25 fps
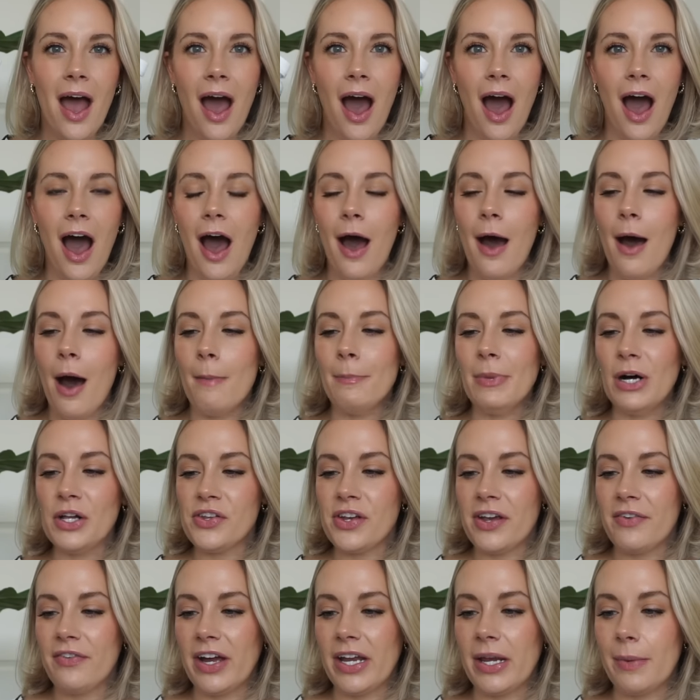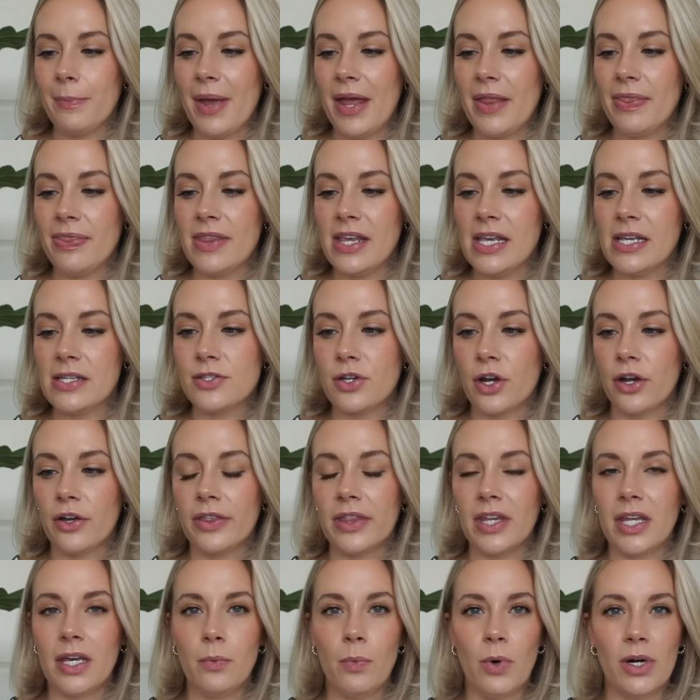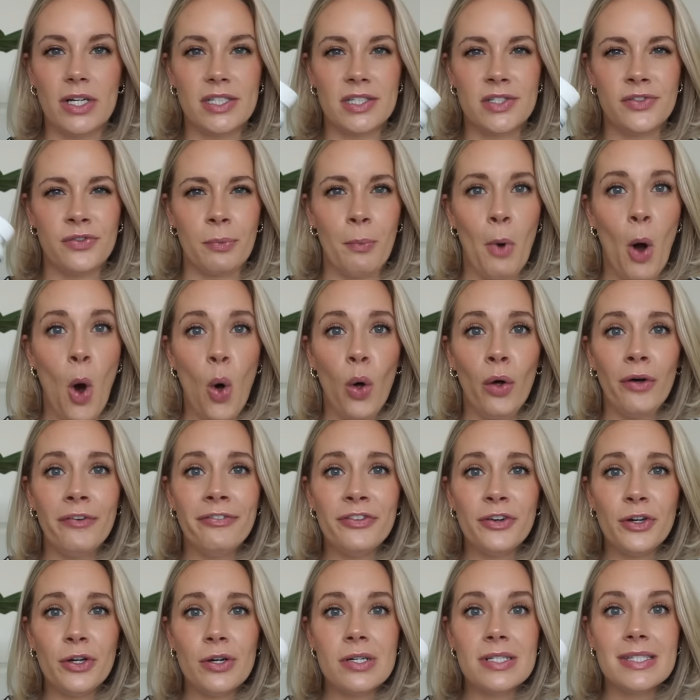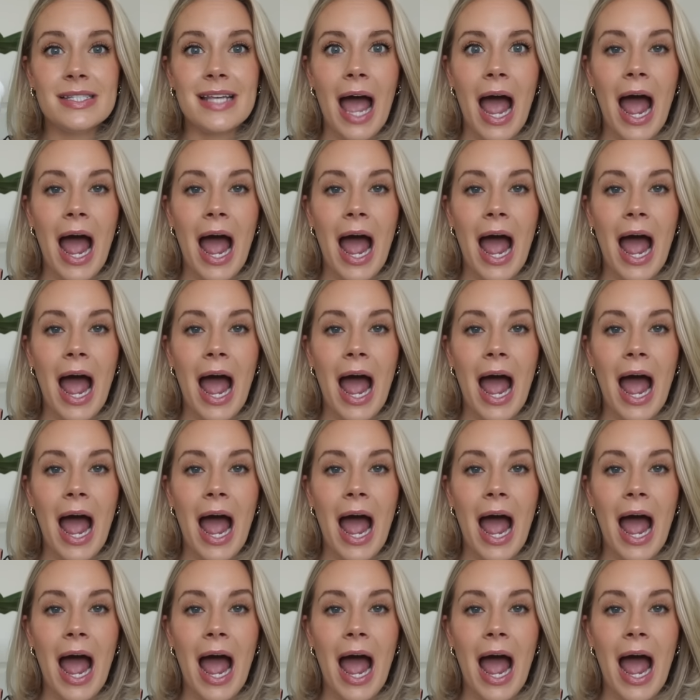Uh, a multivitamin. These are the ones from Whole Foods.